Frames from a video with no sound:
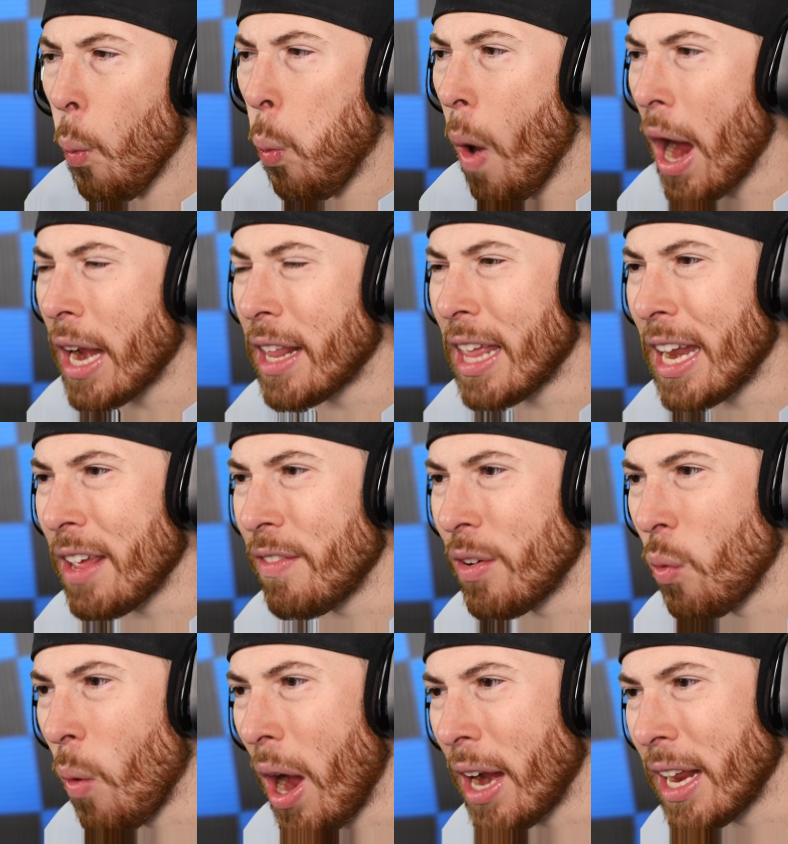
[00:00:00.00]
Why did that
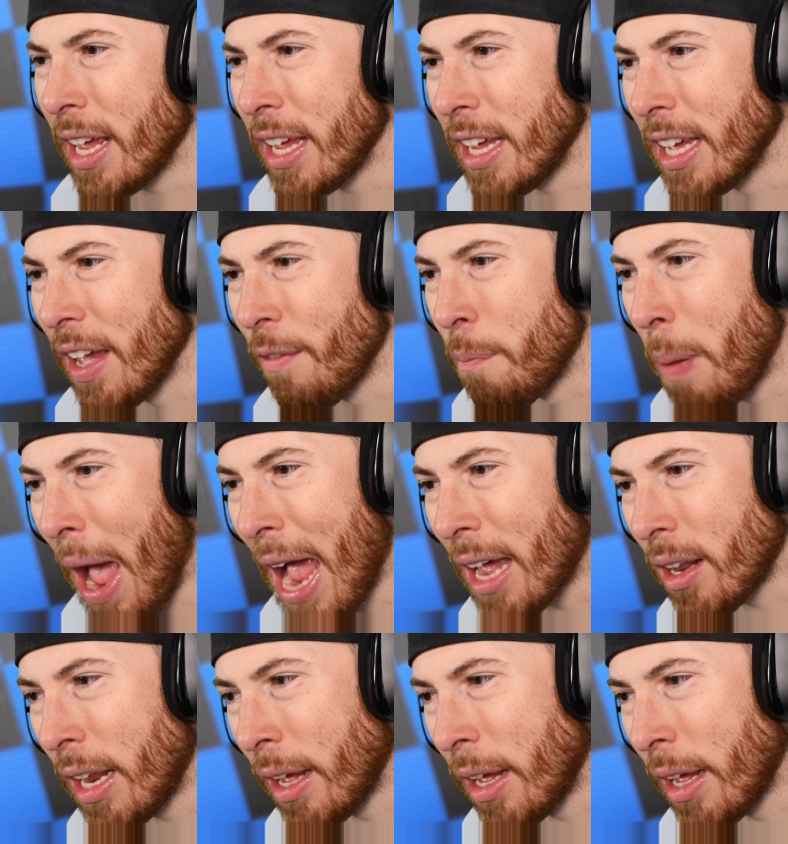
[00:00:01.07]
even, why did he give back?